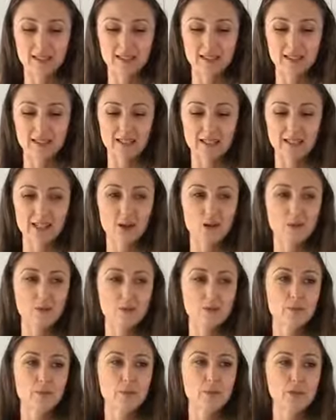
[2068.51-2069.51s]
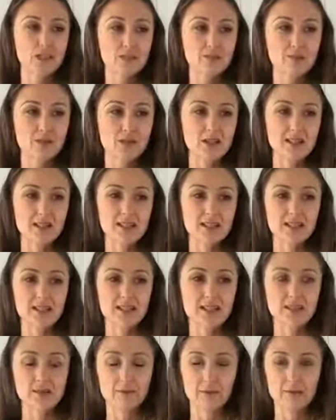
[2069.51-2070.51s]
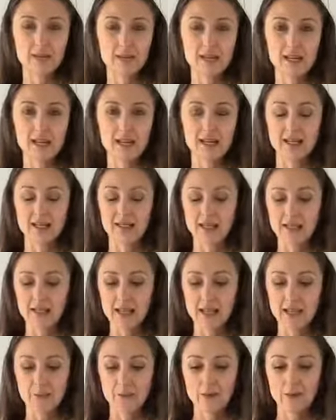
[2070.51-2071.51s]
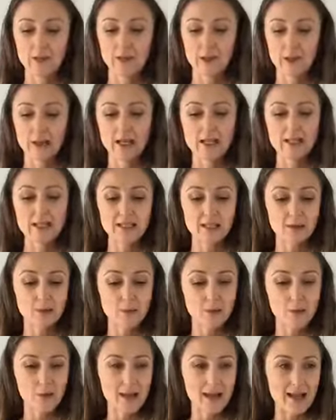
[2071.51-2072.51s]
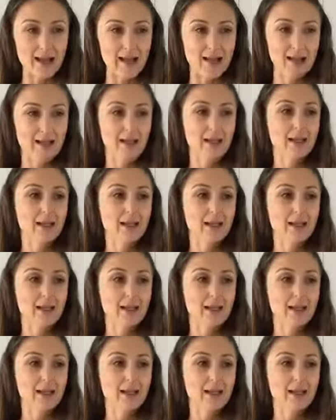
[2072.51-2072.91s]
it just helps boost immune systems and keep the cooties away.